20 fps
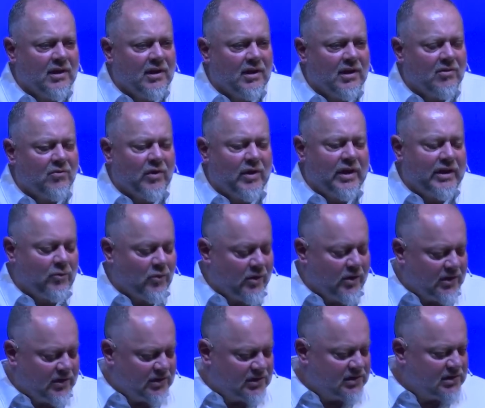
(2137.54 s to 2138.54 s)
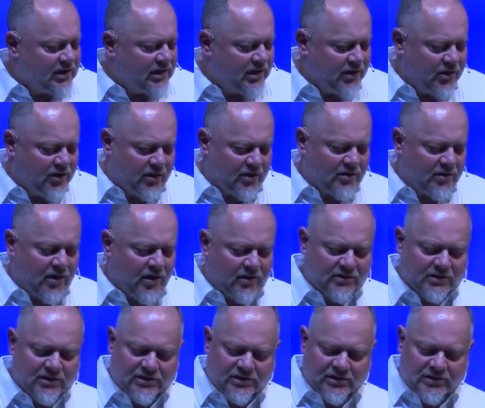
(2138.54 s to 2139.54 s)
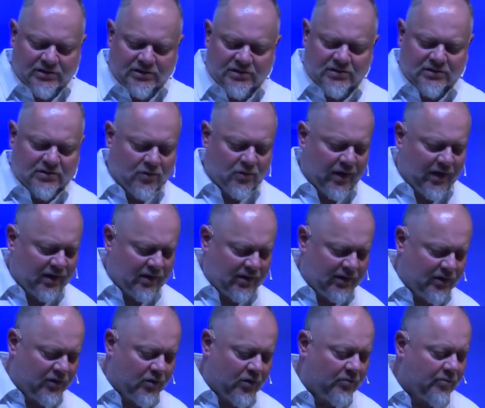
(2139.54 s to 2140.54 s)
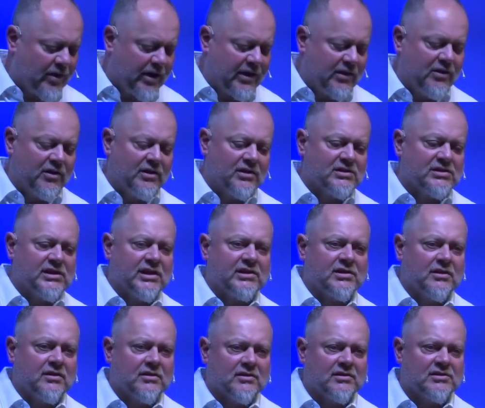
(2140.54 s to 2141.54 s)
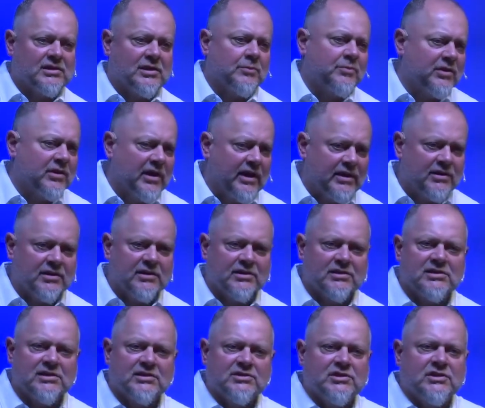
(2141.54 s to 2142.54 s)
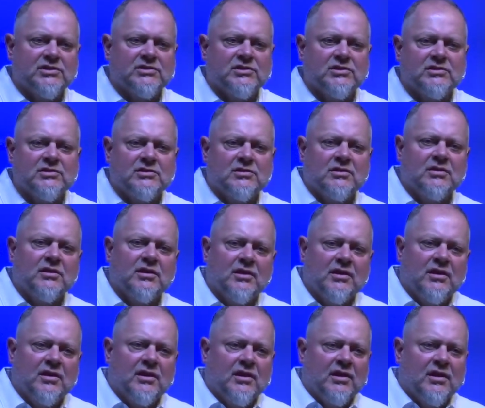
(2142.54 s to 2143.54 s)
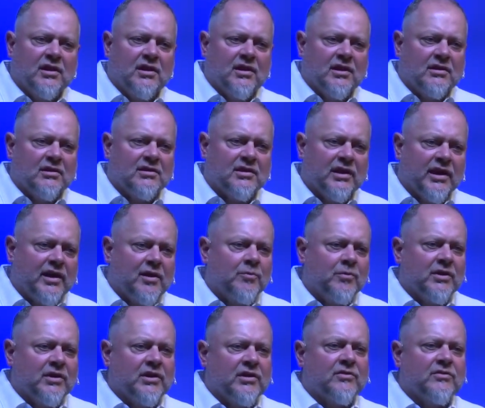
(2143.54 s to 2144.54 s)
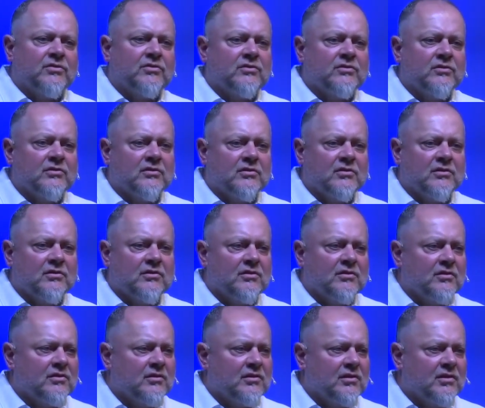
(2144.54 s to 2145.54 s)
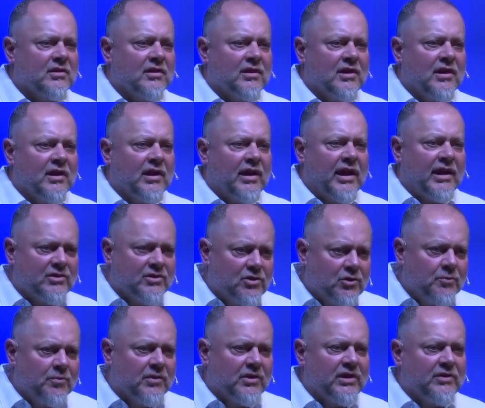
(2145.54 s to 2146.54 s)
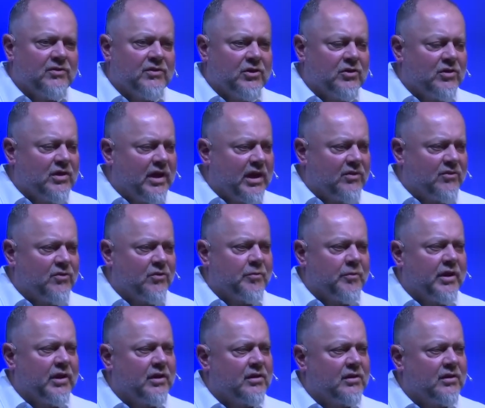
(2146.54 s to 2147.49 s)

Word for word: and right where you sit, you can talk to Jesus quietly in your own mind. You can say something like this Say, Jesus, today I believe. I do believe that you died for me.